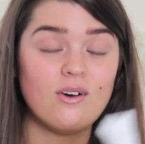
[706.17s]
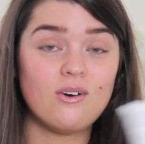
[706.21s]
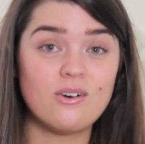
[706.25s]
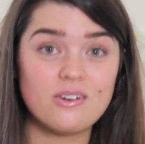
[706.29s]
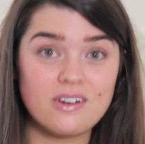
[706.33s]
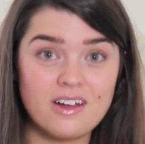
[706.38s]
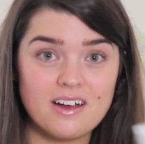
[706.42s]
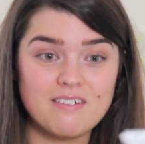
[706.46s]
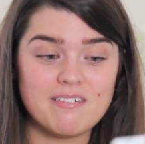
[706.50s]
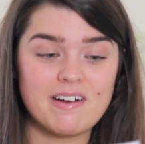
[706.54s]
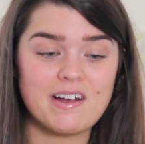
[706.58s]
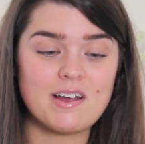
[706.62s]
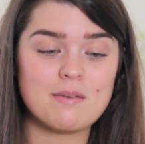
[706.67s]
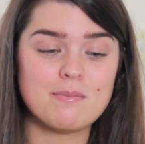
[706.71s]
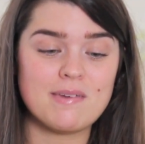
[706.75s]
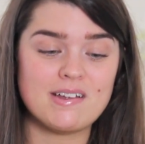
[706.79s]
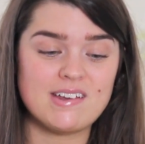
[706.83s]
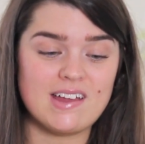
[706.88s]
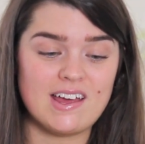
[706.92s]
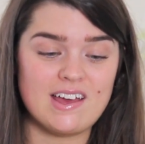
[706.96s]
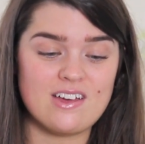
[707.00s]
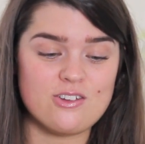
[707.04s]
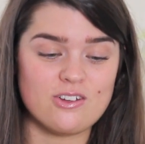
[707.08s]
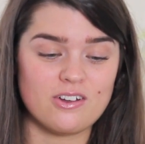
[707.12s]
On her
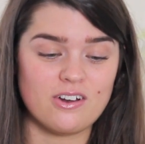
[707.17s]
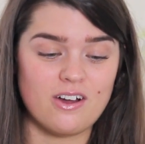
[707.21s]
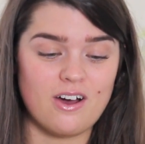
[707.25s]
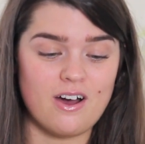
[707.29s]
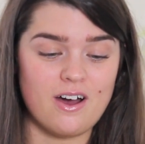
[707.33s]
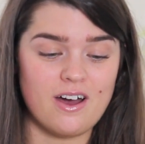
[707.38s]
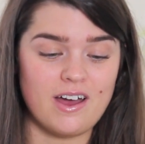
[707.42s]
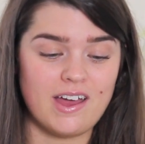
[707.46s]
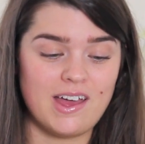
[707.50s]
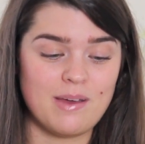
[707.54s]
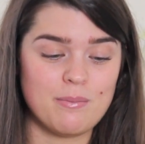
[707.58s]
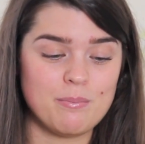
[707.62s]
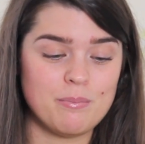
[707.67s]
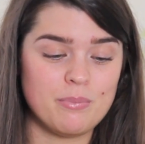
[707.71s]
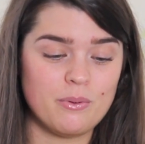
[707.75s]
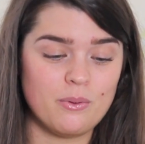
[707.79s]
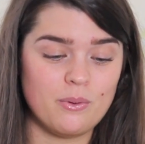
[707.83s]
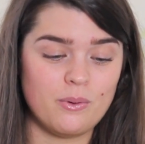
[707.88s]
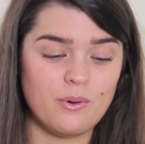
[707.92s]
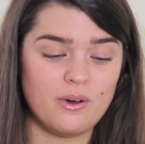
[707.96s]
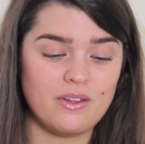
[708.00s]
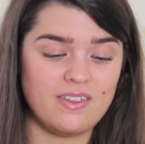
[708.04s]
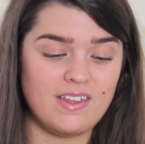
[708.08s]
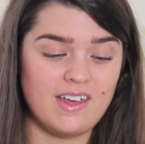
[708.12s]
recommendation, I
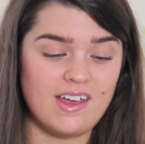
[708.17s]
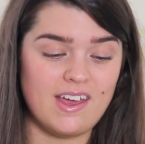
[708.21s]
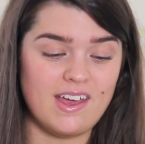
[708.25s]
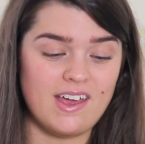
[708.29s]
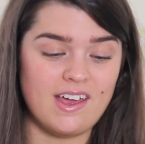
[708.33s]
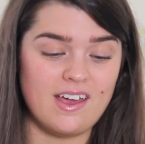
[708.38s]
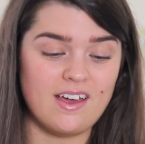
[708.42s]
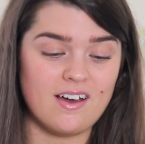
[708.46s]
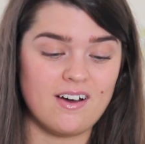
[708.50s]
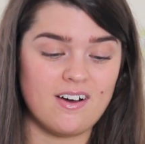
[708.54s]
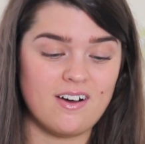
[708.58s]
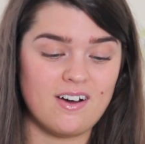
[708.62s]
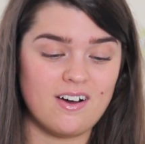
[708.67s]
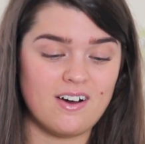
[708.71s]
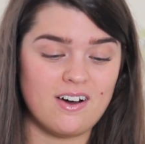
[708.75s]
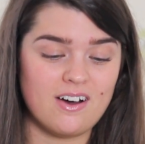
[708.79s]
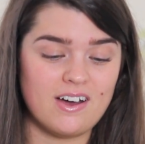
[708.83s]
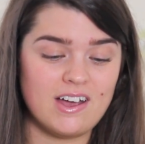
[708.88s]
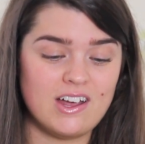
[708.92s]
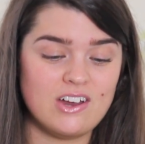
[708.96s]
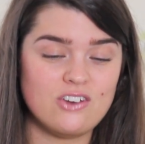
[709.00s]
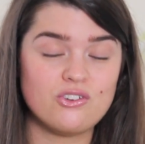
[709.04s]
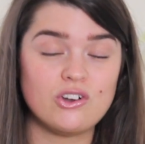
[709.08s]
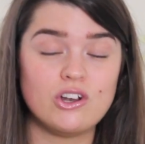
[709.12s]
bought the
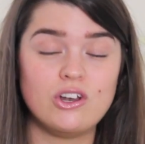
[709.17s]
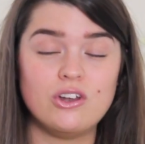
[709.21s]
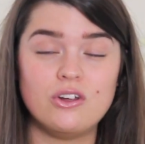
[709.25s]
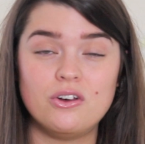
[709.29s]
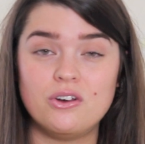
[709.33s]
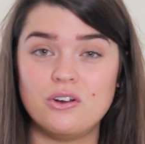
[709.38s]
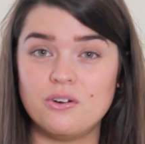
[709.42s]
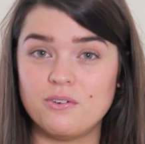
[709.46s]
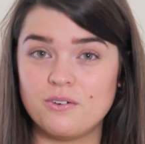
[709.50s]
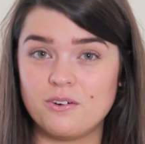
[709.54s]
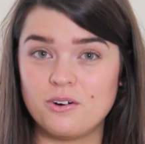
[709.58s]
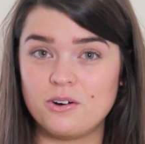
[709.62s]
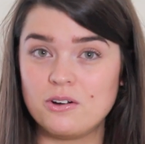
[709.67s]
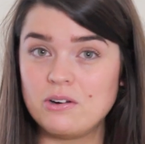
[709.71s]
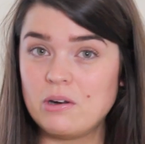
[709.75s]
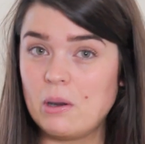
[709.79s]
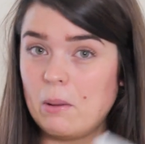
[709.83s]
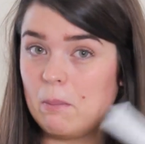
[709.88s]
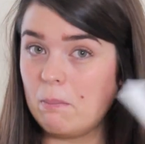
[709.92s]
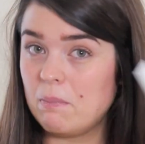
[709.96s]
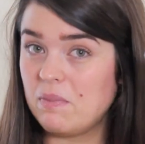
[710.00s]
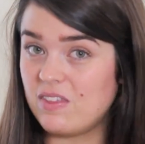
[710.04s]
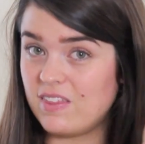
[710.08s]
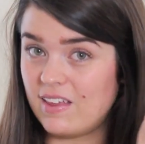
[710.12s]
Hydraluron,
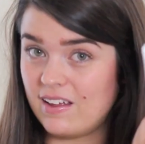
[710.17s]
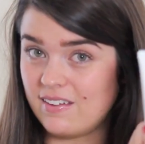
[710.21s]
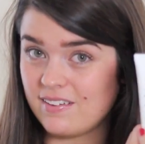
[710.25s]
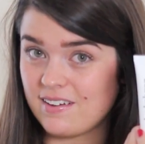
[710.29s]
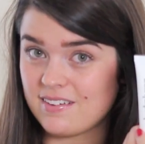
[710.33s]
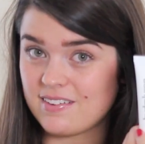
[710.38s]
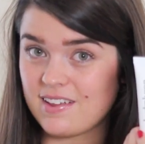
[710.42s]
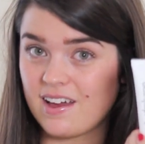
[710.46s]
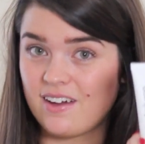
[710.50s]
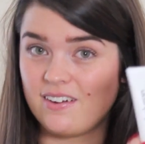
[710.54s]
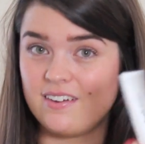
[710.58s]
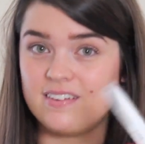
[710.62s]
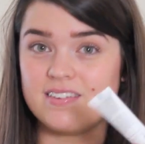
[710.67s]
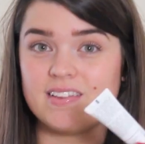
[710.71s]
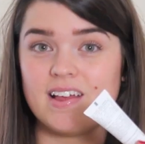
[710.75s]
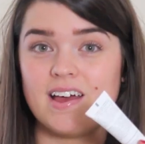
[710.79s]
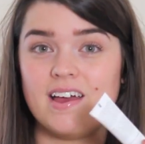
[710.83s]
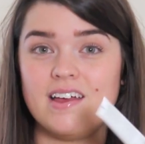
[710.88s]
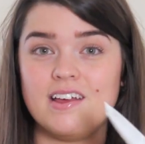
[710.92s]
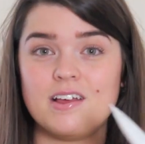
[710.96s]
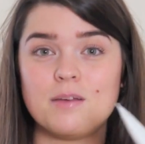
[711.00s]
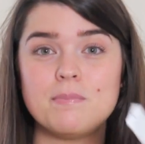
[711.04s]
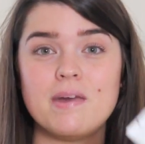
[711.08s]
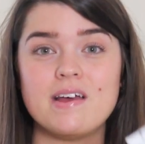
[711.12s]
I think that's how you
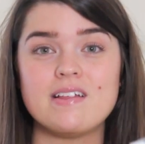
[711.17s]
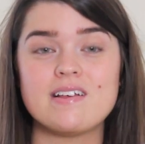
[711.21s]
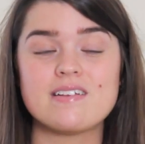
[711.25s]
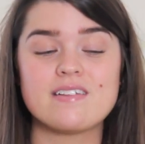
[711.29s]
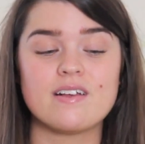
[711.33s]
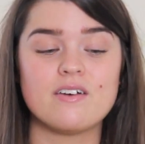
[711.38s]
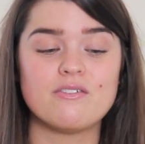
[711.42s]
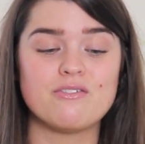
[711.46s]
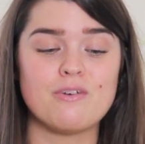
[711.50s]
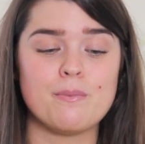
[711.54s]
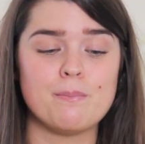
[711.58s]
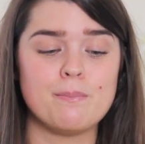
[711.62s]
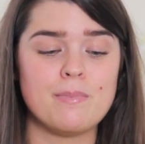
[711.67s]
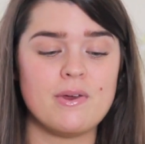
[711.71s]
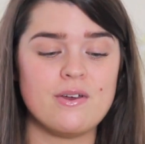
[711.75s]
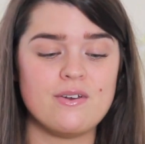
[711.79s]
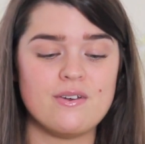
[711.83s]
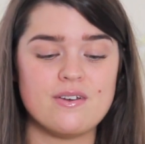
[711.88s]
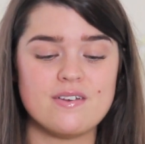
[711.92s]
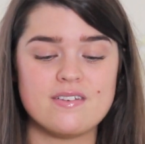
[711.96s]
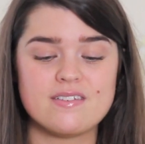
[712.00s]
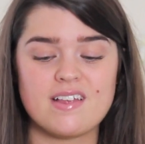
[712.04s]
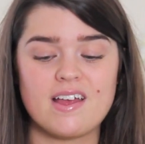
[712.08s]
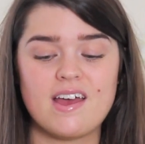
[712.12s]
say it. You can pick this up from
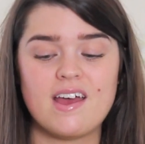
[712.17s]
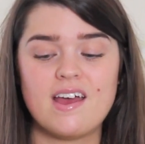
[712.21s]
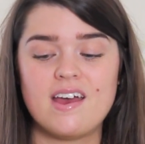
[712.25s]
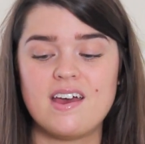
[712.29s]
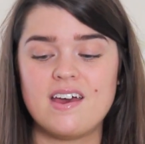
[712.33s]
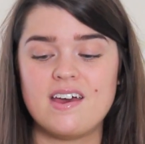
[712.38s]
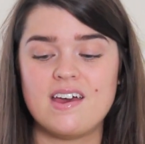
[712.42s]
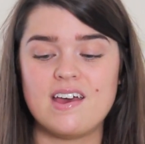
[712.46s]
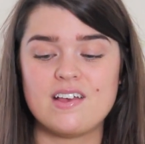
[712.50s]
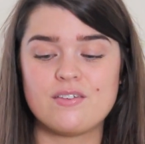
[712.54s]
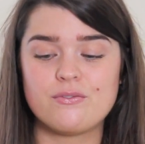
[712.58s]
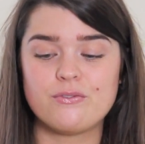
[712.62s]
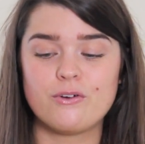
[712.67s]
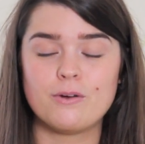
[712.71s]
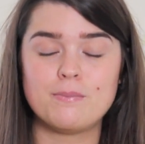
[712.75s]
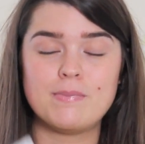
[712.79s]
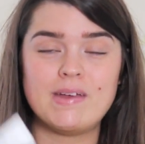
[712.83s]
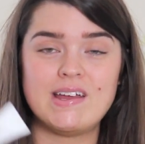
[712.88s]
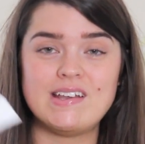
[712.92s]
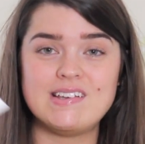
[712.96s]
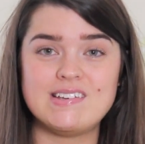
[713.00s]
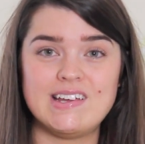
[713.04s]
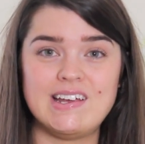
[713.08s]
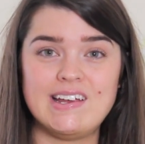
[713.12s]
Boots. It's from
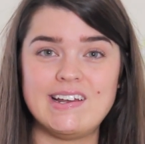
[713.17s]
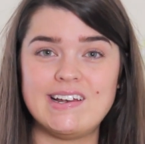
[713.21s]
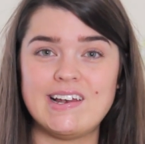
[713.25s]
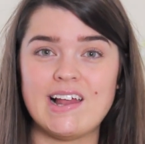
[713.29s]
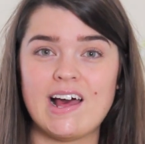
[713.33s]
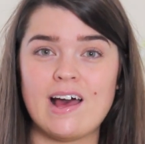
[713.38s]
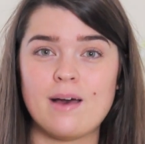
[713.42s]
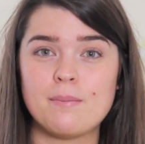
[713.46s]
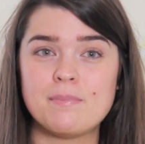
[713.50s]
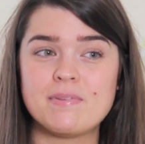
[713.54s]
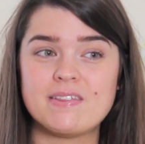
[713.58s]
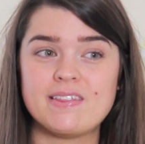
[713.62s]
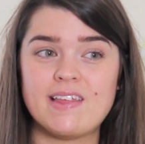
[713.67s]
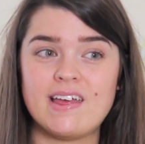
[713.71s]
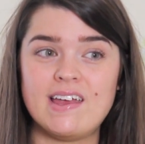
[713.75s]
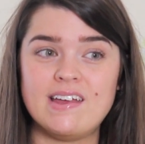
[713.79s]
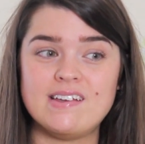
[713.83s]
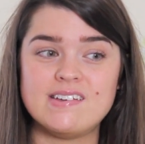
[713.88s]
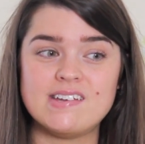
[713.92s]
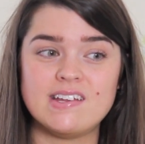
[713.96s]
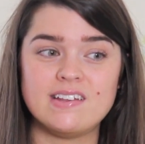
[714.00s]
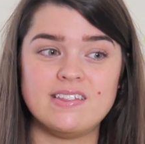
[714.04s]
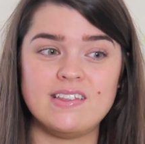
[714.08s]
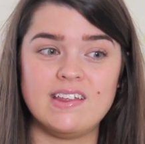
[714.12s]
Indeed Labs.
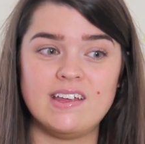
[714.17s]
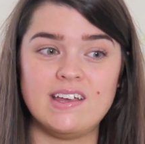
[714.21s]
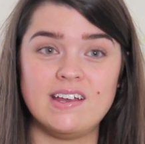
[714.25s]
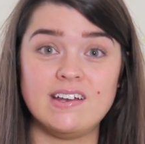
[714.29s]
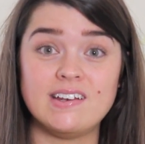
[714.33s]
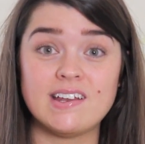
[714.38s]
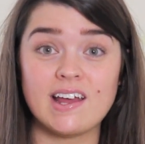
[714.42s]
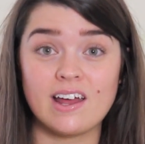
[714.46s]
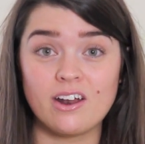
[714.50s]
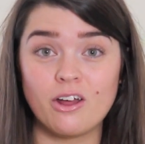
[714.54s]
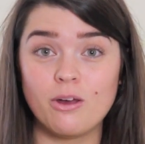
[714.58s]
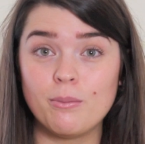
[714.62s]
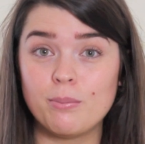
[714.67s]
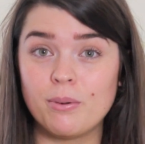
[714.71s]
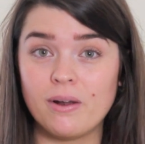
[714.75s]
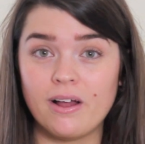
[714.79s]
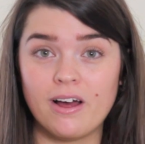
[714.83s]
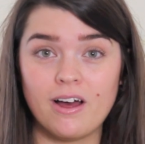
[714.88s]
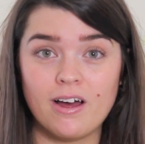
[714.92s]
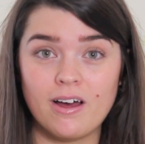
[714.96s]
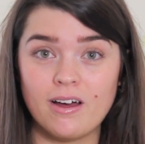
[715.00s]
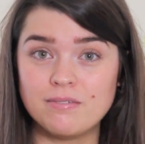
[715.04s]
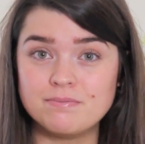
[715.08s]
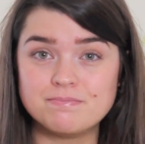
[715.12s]
They did the Nano
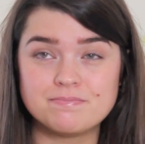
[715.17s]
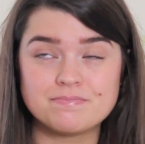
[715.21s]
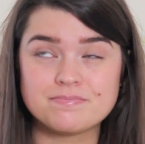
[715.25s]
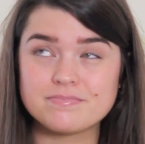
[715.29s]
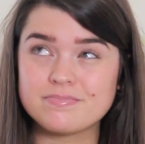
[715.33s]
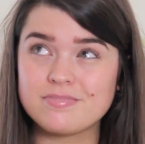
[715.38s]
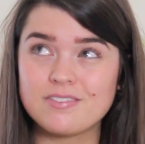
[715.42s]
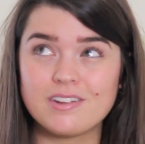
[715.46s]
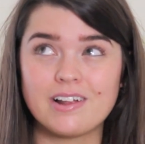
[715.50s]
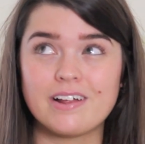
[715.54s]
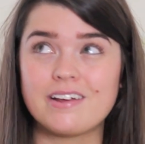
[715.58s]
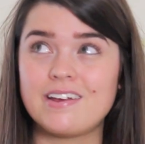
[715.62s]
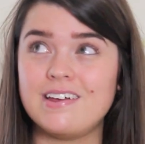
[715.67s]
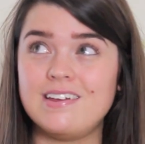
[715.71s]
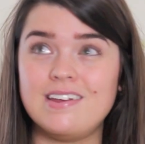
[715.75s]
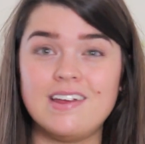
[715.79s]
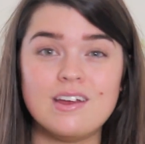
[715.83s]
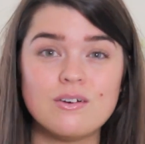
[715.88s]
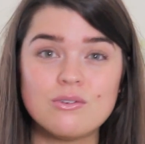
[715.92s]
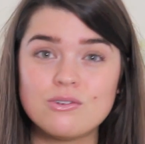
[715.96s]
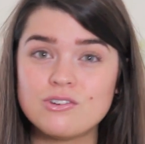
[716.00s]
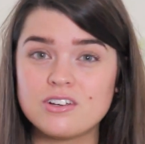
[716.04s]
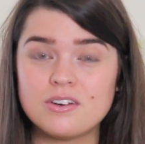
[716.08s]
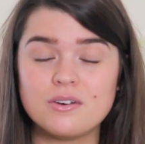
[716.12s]
Blur like a
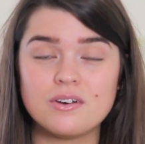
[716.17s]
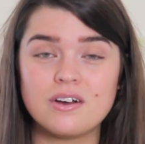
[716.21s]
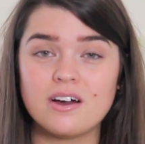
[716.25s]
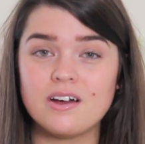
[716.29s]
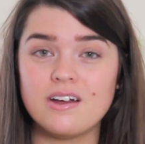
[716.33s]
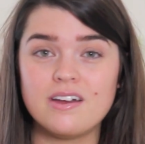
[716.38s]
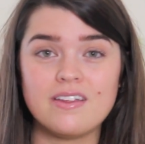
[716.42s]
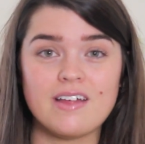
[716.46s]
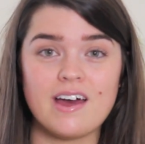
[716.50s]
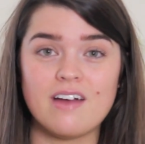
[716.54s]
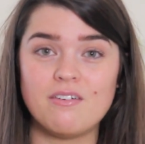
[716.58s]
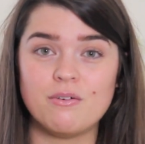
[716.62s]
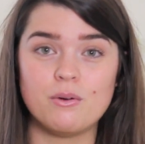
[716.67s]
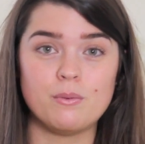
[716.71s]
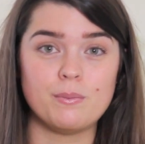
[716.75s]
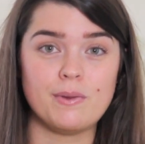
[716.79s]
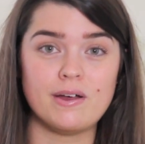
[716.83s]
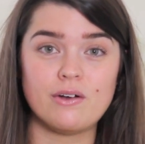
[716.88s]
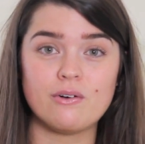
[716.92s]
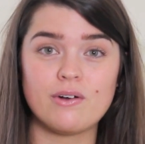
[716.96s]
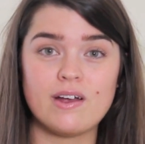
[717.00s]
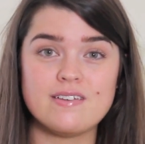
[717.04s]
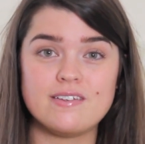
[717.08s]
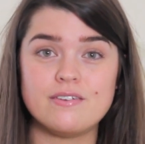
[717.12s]
year or two ago that everyone
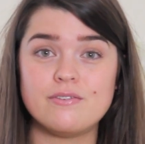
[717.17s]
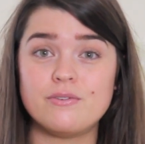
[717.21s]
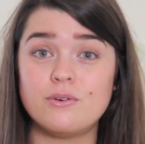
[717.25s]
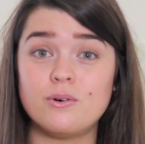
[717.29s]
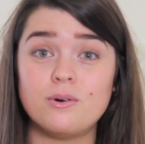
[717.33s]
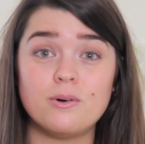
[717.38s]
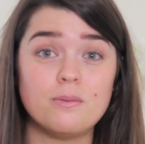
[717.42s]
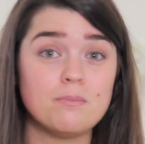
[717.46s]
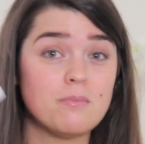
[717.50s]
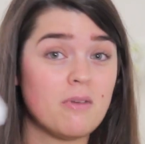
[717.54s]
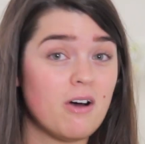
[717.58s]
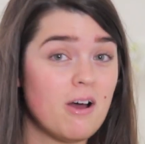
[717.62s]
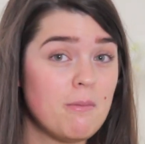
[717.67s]
went crazy for.